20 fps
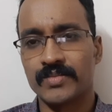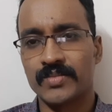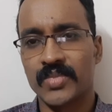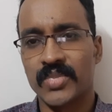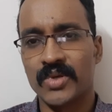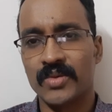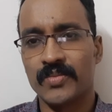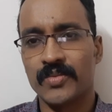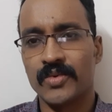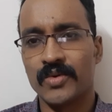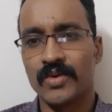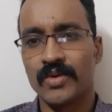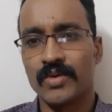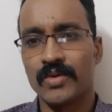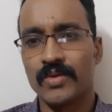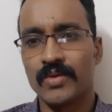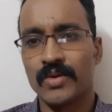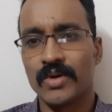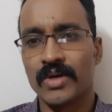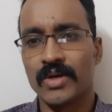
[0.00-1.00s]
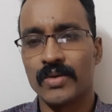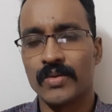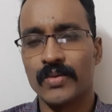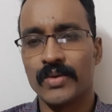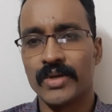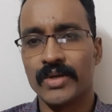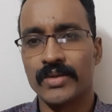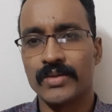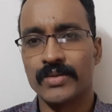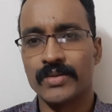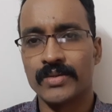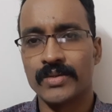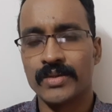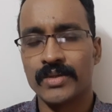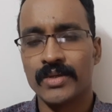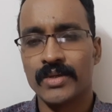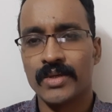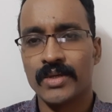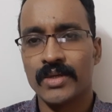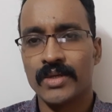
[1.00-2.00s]
people who are going
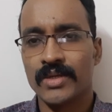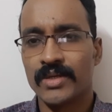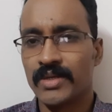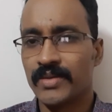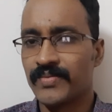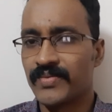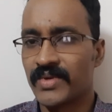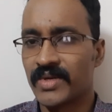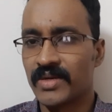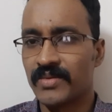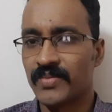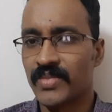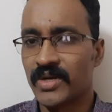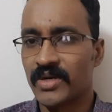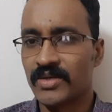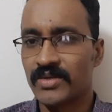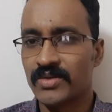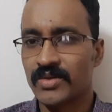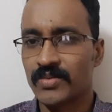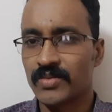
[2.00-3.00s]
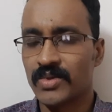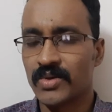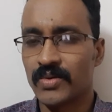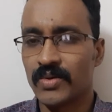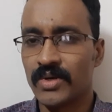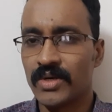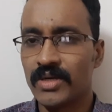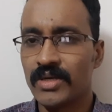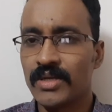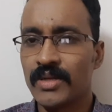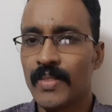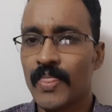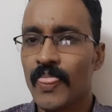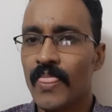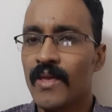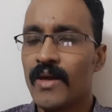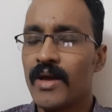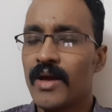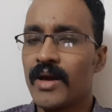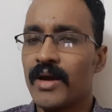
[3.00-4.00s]
different parts of the world,
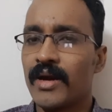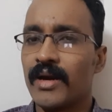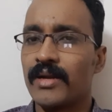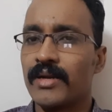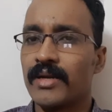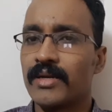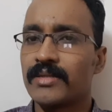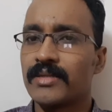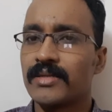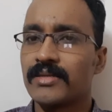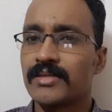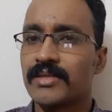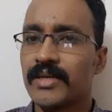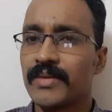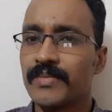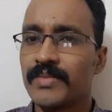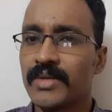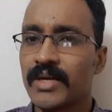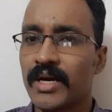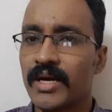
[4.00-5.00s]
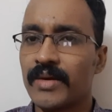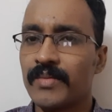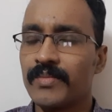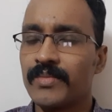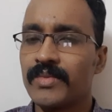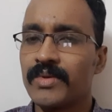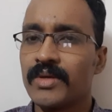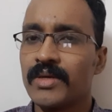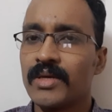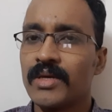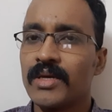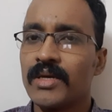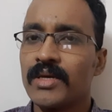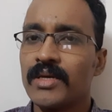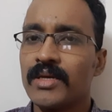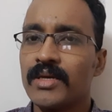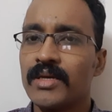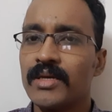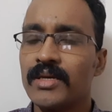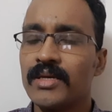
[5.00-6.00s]
and at the same time
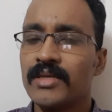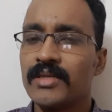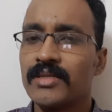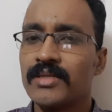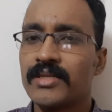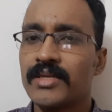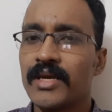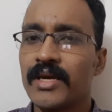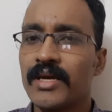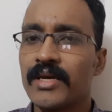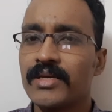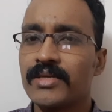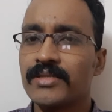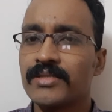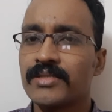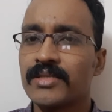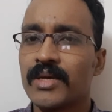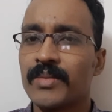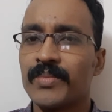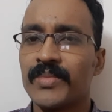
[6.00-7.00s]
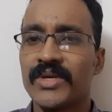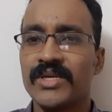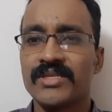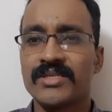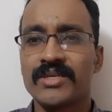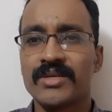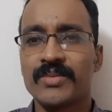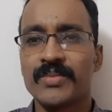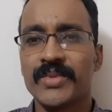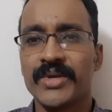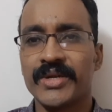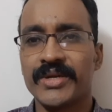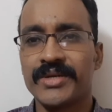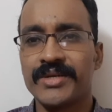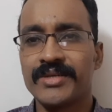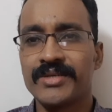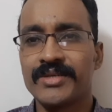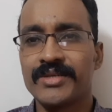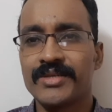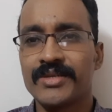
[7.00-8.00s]
he takes the
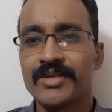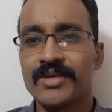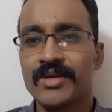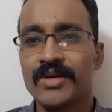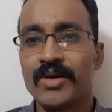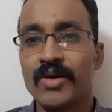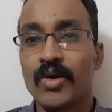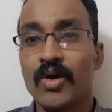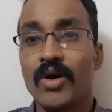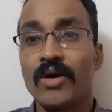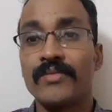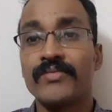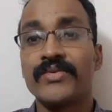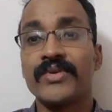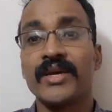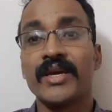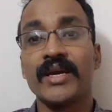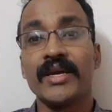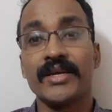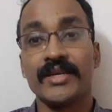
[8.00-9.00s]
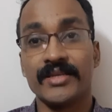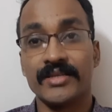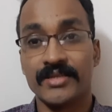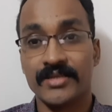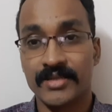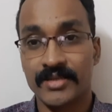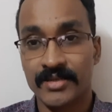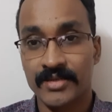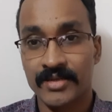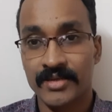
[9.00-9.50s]
measurement of height